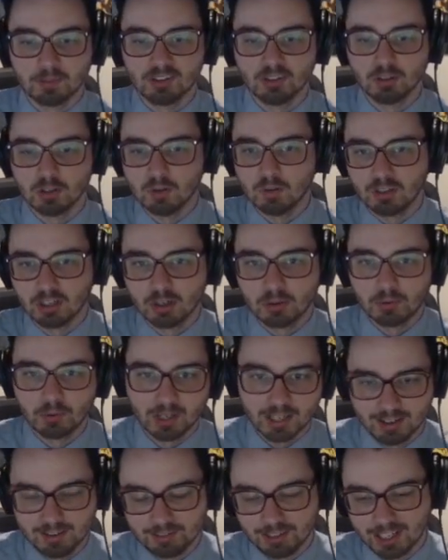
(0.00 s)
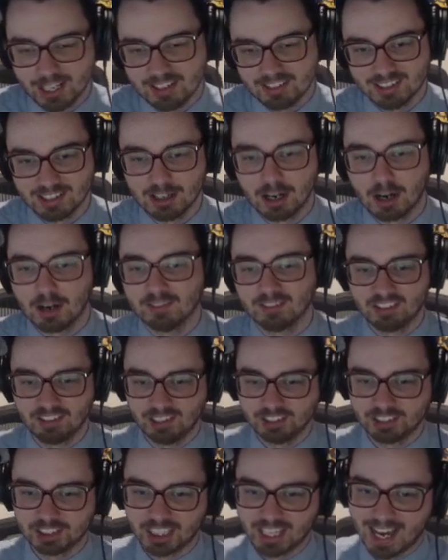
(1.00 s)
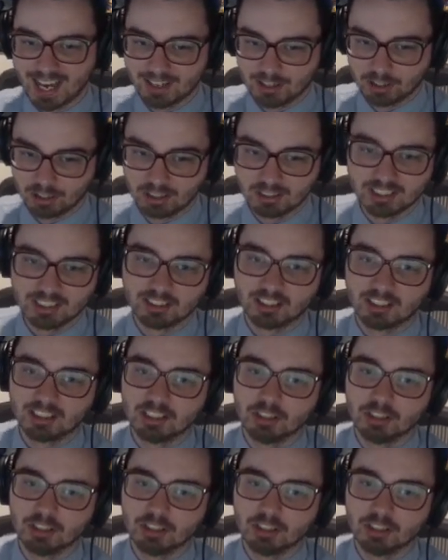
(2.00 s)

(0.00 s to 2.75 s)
So you don't want to advance the conversation at all here.